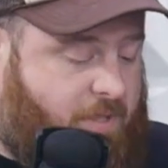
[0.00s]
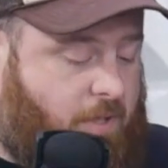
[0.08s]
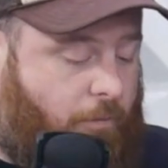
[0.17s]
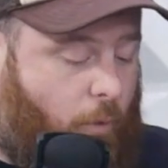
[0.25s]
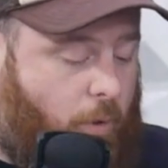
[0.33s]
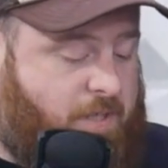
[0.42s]

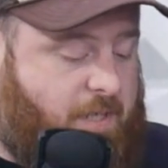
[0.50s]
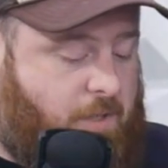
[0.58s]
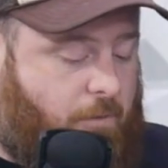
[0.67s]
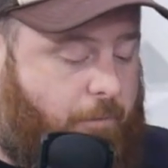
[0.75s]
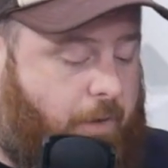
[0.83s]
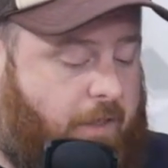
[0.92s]
divorces
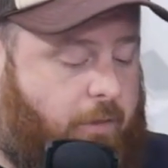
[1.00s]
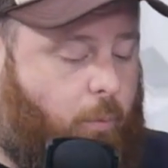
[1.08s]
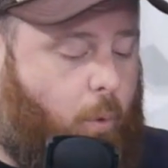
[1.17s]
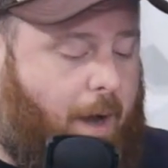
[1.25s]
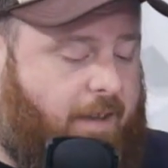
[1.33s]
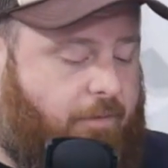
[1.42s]
fifth
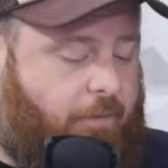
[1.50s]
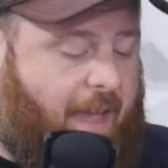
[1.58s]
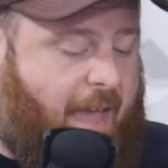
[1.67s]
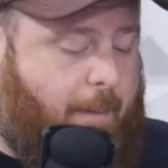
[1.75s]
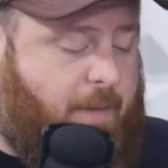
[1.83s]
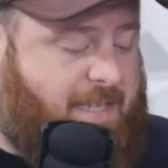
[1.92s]
wife
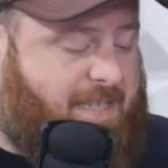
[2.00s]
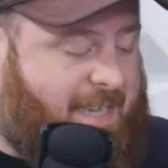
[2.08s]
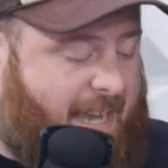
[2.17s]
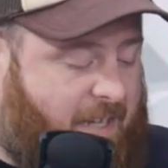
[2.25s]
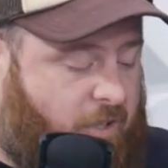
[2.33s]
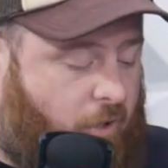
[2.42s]
Emma
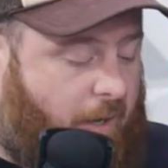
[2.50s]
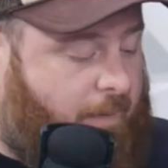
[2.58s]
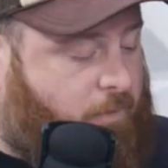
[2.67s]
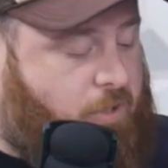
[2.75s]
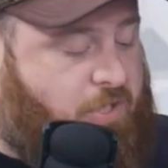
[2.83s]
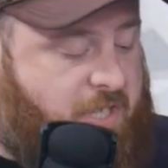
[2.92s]
Sandel
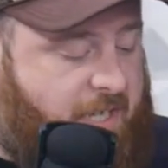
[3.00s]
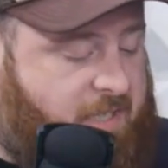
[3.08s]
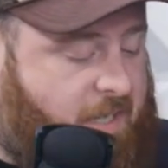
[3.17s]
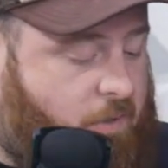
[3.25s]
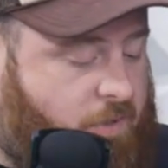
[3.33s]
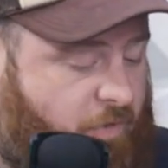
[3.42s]
after 6
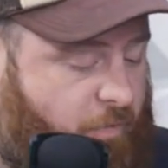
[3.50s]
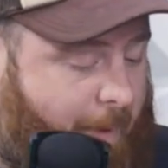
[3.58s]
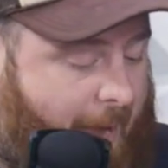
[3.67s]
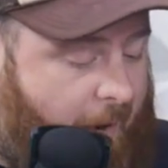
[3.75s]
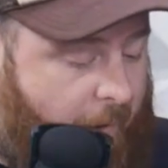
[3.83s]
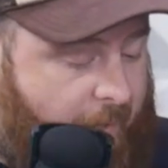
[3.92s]
years of
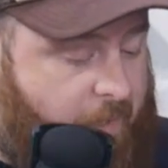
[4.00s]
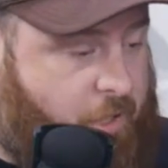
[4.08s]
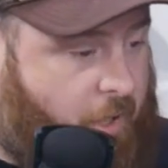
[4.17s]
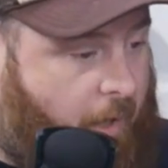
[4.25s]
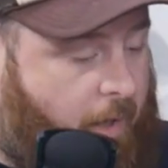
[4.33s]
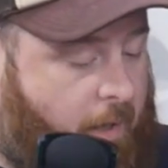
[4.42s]
marriage.
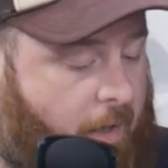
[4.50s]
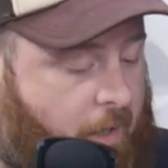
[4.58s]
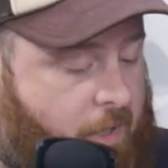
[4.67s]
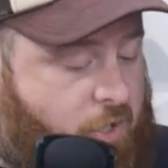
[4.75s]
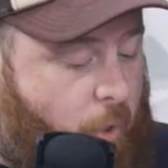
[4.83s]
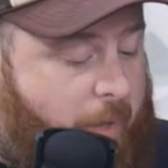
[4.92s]

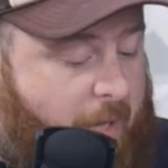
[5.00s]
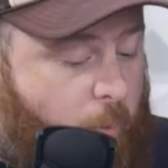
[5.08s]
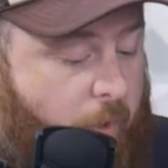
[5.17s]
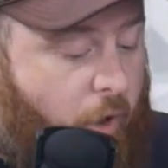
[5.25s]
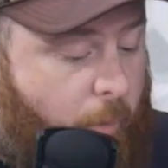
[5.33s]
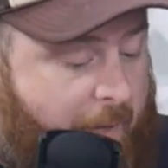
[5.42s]
So he
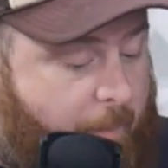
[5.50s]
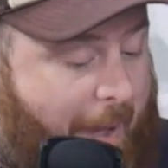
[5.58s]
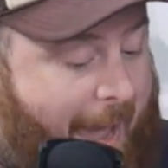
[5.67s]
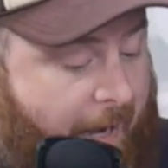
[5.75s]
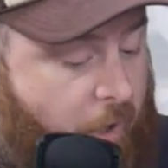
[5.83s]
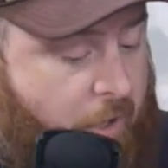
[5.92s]
will be
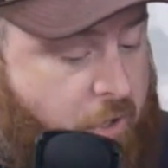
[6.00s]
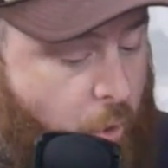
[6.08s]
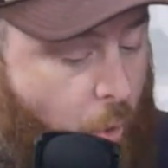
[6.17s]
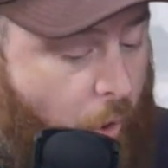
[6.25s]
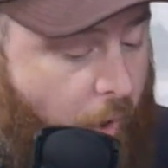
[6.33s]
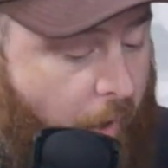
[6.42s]
back on
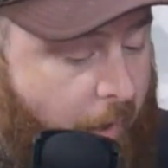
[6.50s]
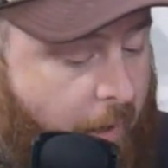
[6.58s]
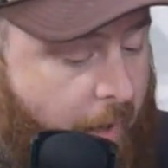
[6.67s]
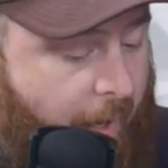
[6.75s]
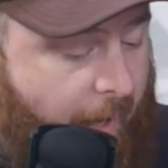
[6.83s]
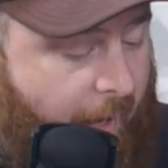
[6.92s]
tour
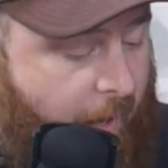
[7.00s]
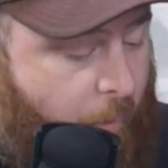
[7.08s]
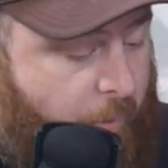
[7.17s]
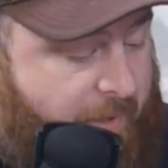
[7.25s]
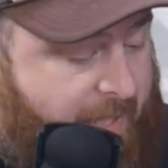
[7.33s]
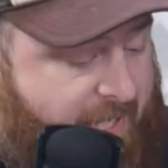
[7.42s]

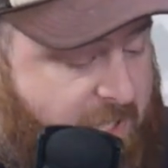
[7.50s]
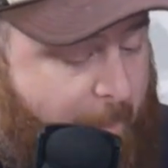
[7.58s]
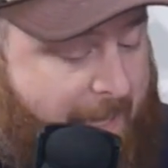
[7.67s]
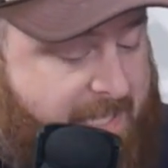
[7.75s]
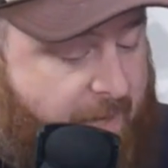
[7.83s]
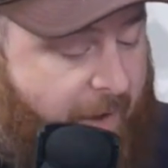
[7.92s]
with the
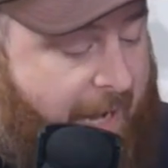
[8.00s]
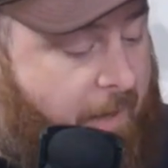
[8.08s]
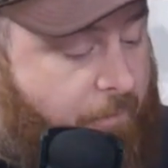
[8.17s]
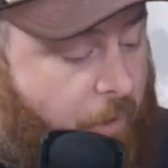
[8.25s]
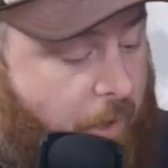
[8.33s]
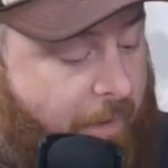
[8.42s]
expensive
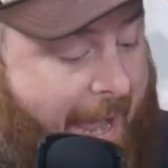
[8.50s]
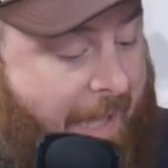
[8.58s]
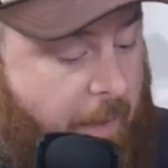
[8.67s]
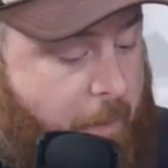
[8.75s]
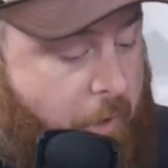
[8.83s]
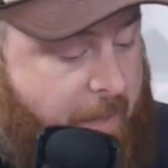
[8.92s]
handful of
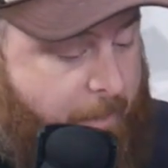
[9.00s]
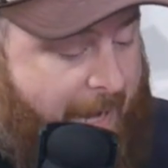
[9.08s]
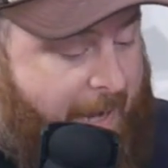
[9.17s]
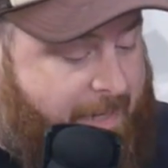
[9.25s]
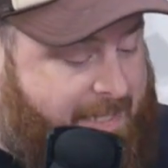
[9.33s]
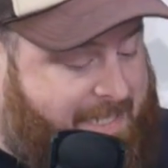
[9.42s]
alimony
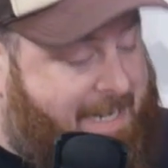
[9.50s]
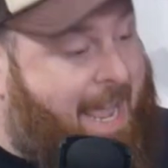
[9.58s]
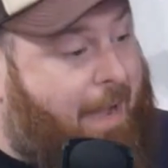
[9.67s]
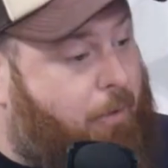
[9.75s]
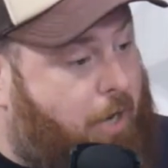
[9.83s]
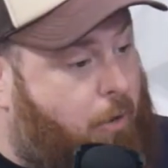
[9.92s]
payments
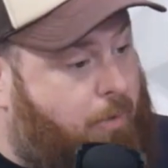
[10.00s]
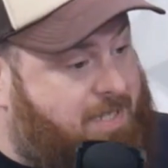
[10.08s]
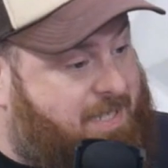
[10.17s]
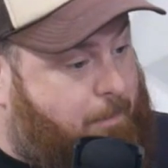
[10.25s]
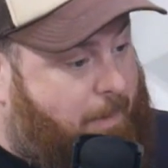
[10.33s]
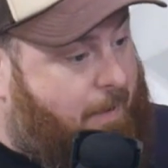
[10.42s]
now known
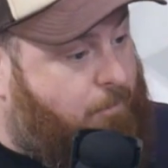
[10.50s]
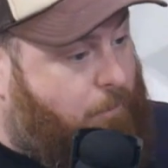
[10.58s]
as the Ben